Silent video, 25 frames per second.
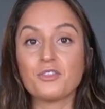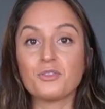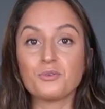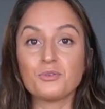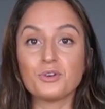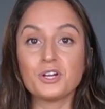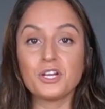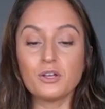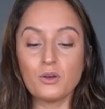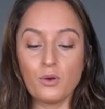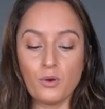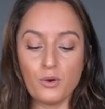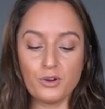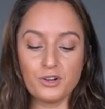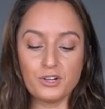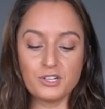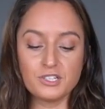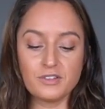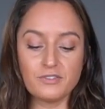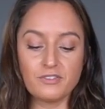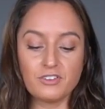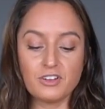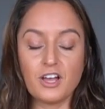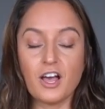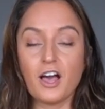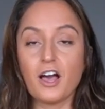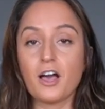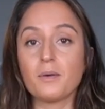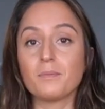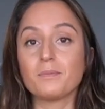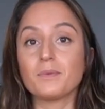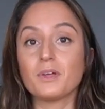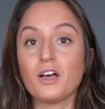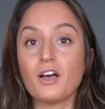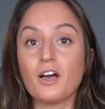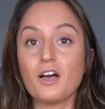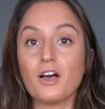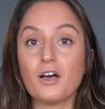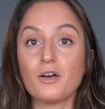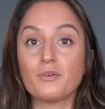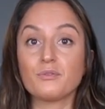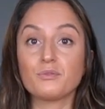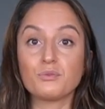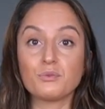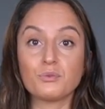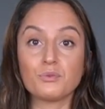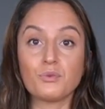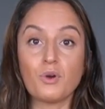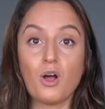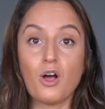3/4 of a cup of
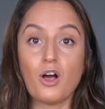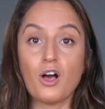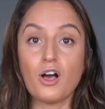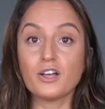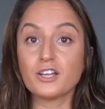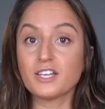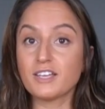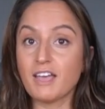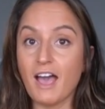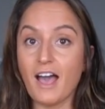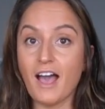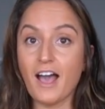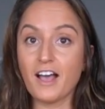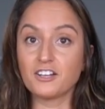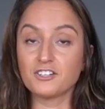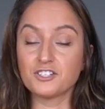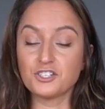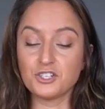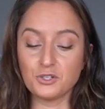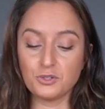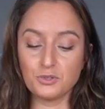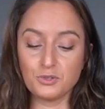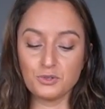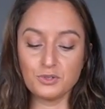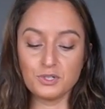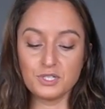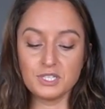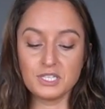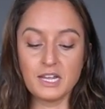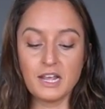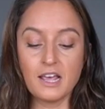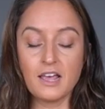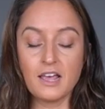raw cashews,